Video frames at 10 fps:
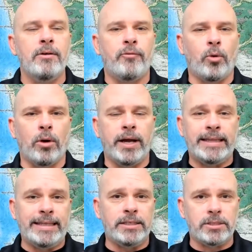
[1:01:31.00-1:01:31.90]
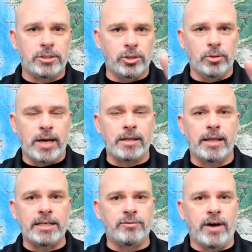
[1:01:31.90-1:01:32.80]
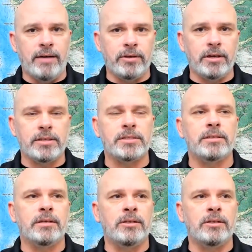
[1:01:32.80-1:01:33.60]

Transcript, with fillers: for at least two out of the last five years,